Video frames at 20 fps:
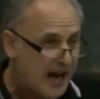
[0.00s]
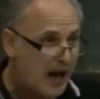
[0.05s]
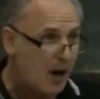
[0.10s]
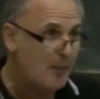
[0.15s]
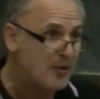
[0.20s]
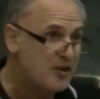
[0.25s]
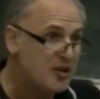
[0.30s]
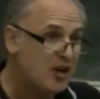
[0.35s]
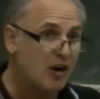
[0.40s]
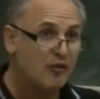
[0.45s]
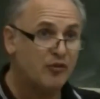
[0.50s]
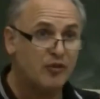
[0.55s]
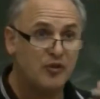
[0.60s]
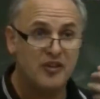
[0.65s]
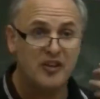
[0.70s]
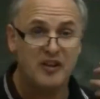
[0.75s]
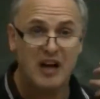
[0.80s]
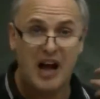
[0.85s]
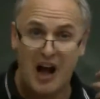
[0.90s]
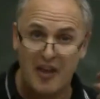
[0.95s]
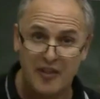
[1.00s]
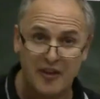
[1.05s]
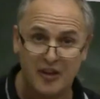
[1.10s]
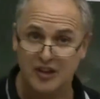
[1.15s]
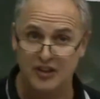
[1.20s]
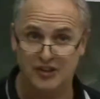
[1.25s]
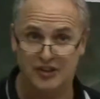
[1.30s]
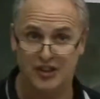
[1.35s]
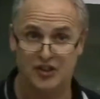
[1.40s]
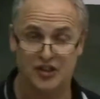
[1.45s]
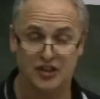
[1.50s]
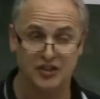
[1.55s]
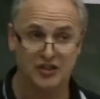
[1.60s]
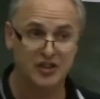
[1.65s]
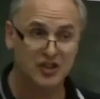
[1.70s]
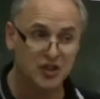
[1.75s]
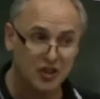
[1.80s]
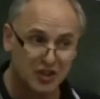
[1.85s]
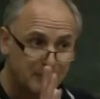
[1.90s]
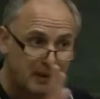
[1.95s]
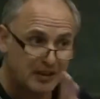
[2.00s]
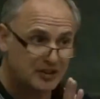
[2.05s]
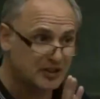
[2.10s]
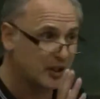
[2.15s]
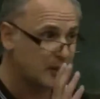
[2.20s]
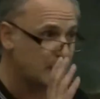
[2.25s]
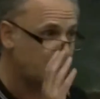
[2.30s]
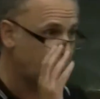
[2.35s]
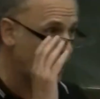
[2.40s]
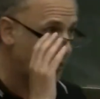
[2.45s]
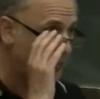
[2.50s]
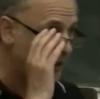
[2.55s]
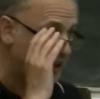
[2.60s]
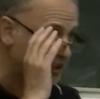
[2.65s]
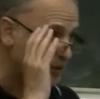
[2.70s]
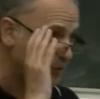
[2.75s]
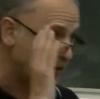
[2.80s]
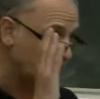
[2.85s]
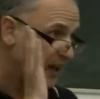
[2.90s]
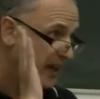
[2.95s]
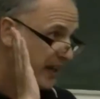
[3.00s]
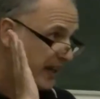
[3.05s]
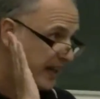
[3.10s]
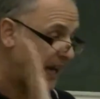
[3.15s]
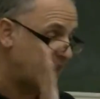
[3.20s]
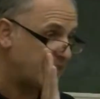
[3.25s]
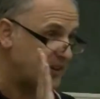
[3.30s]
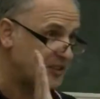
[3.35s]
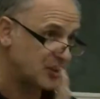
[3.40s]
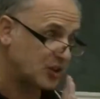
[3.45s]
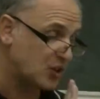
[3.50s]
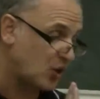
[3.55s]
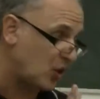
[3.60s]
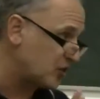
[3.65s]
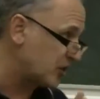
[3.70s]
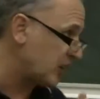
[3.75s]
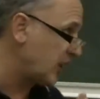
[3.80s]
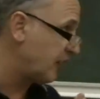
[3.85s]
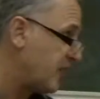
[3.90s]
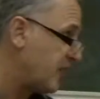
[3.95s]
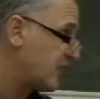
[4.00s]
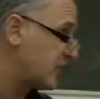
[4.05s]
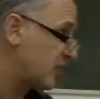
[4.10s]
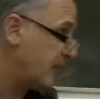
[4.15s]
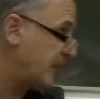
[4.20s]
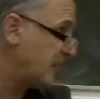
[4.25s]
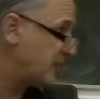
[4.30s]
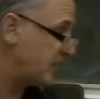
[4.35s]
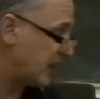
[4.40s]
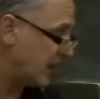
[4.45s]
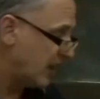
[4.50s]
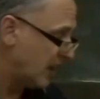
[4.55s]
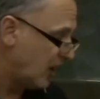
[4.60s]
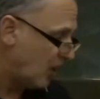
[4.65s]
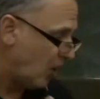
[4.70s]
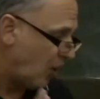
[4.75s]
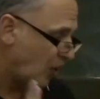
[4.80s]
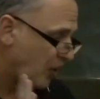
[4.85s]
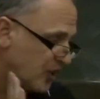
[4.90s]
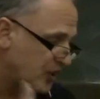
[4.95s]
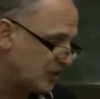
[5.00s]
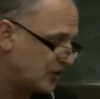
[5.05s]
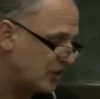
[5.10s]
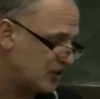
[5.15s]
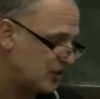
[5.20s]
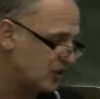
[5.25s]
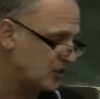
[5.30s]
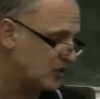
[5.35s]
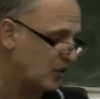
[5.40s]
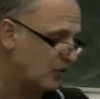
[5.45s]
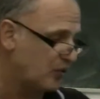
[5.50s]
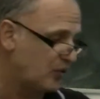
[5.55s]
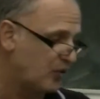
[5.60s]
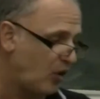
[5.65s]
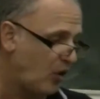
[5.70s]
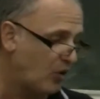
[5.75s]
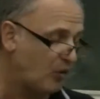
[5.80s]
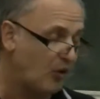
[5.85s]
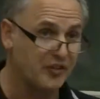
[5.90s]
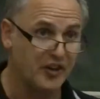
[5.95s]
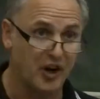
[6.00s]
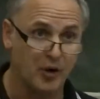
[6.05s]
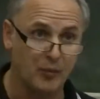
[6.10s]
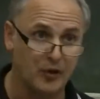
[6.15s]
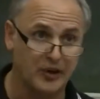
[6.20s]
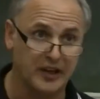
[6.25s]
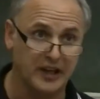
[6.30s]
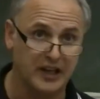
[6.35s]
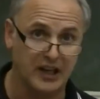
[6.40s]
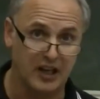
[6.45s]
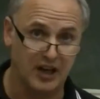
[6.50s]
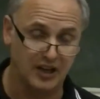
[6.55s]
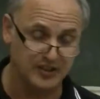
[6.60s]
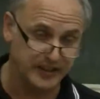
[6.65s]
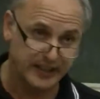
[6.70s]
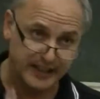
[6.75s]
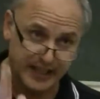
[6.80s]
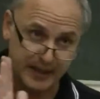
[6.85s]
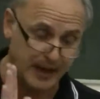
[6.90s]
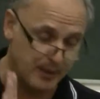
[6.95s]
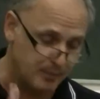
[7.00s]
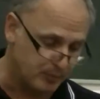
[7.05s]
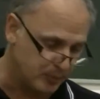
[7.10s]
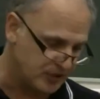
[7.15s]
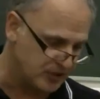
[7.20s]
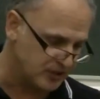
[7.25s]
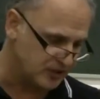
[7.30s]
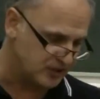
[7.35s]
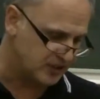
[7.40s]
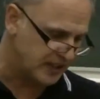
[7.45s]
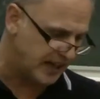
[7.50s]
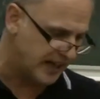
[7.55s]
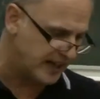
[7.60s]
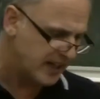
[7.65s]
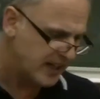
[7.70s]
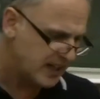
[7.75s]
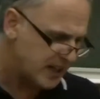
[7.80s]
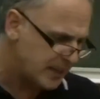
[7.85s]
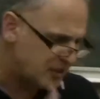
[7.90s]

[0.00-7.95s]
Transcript: And when you go through the other conditions, it's not just mass unemployment, I just want to get this across finish the meeting, on the conditions of, of, of the young working class in, in Britain today.